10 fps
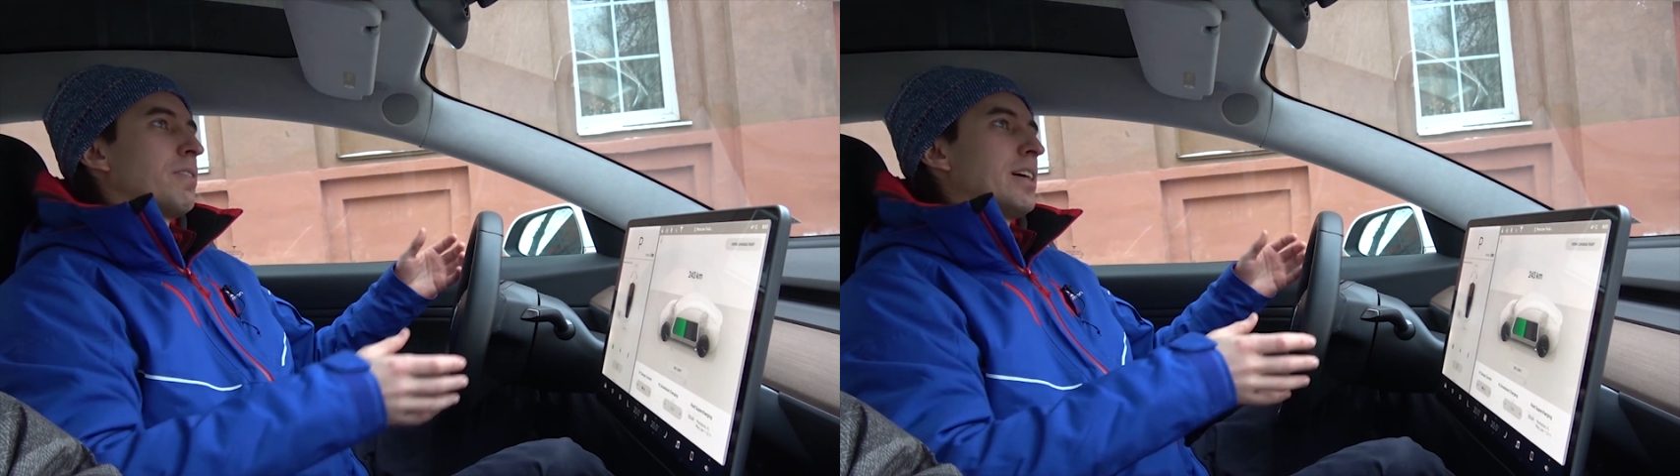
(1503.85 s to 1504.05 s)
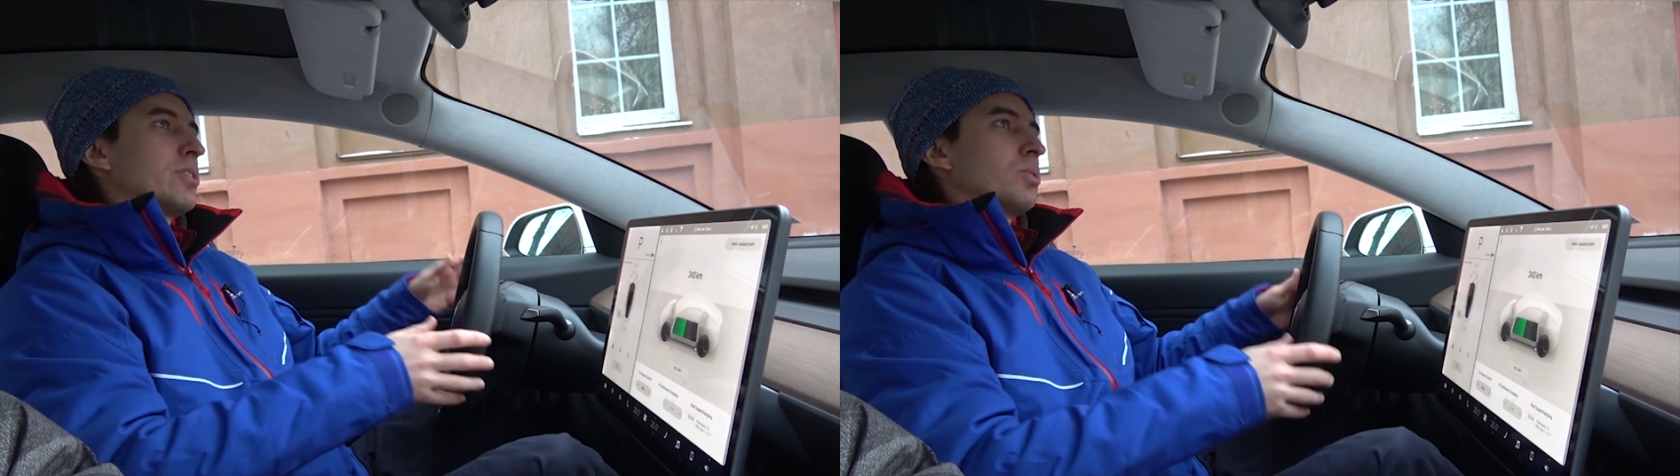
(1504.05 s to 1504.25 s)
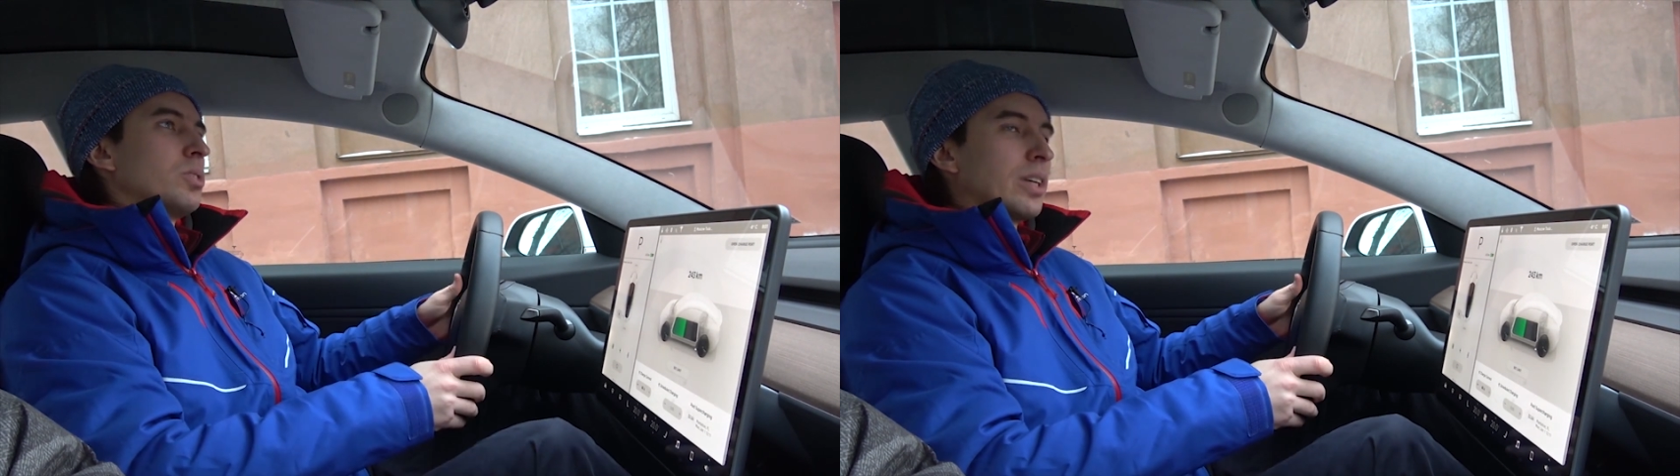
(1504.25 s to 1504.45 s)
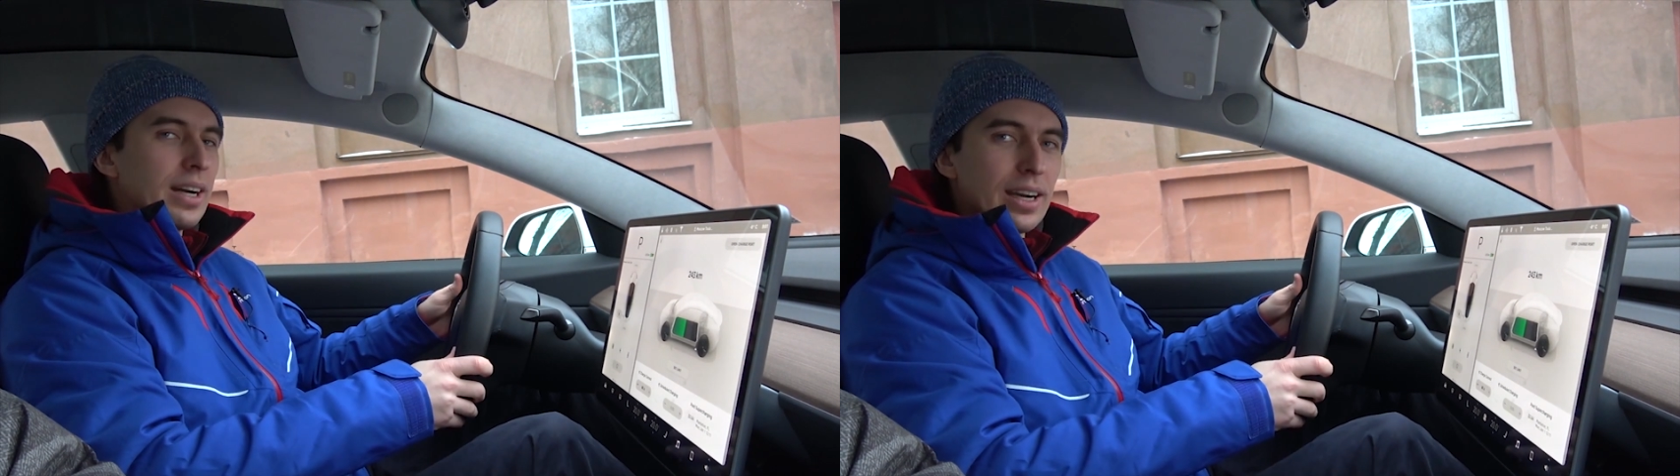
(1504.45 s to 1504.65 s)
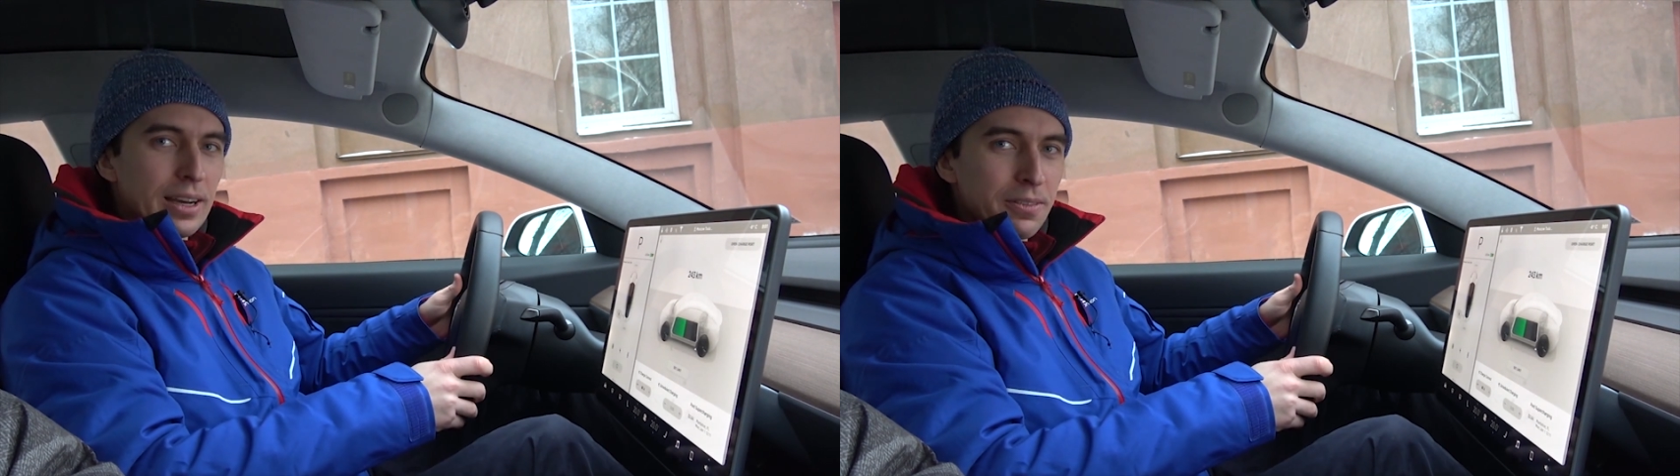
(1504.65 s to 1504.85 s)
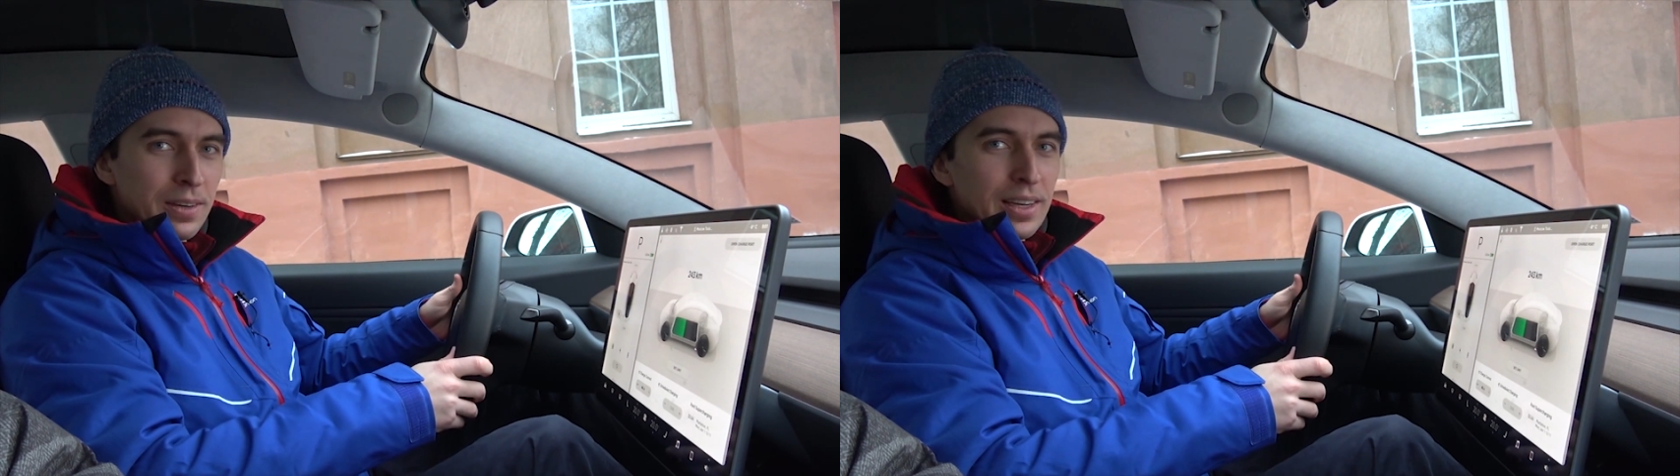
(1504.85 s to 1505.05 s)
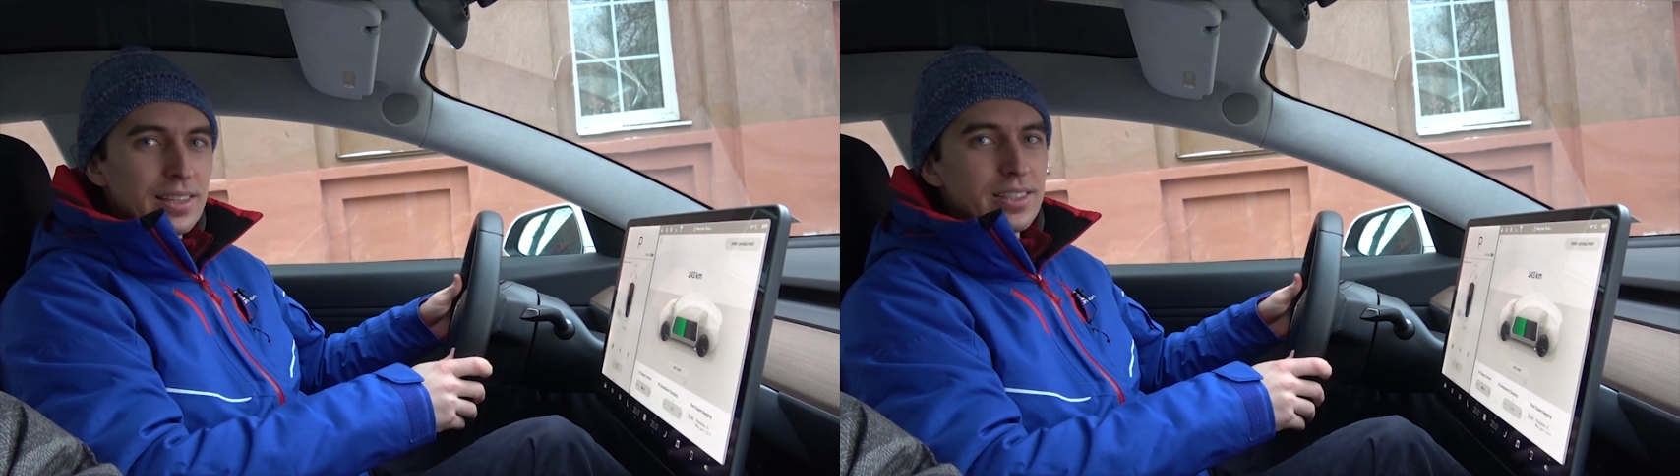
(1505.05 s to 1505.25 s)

fun to drive,